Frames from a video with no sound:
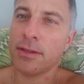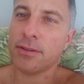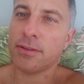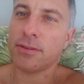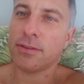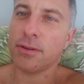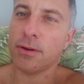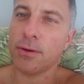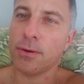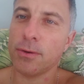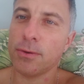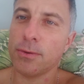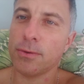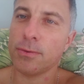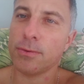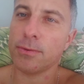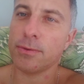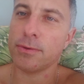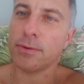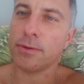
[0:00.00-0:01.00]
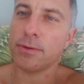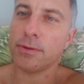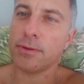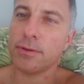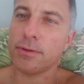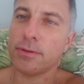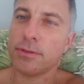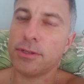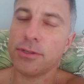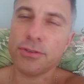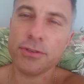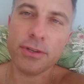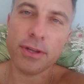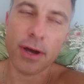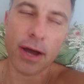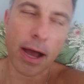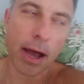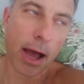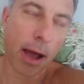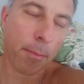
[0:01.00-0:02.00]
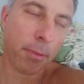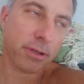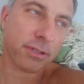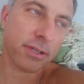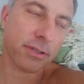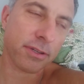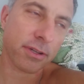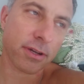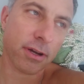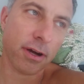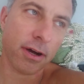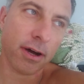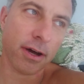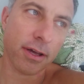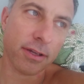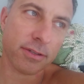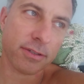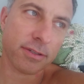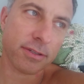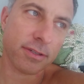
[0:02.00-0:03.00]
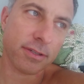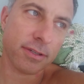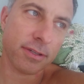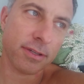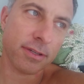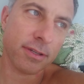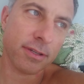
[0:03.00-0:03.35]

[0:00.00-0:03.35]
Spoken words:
So just, you know, how much does it cost?